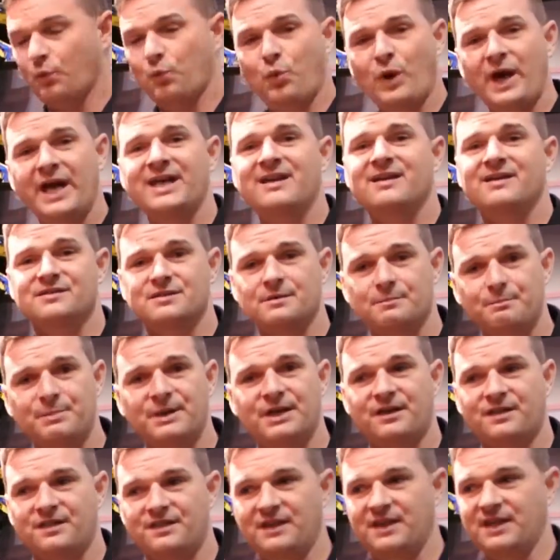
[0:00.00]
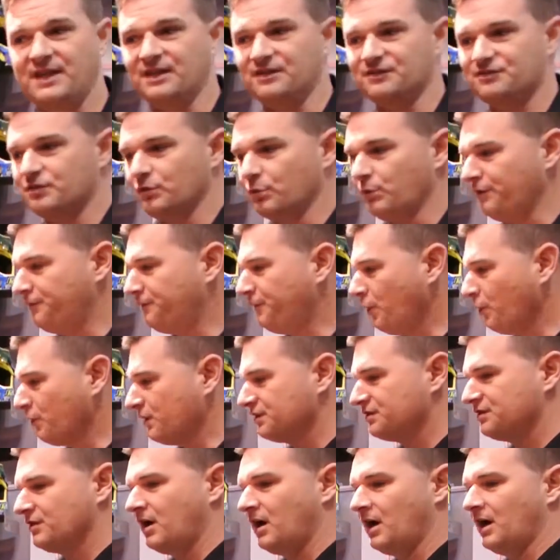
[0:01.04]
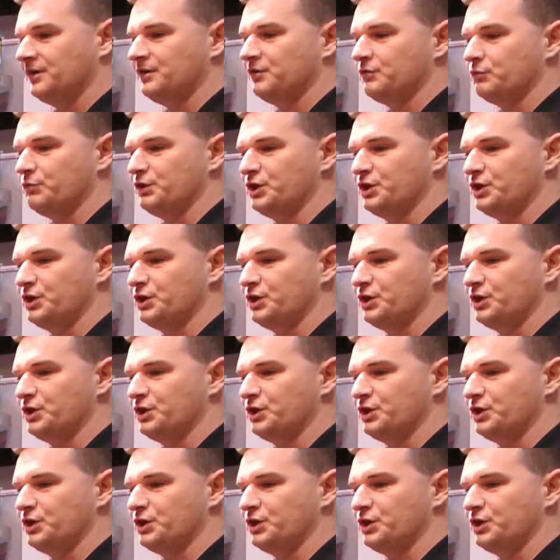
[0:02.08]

Weight is a big thing. And so we focused on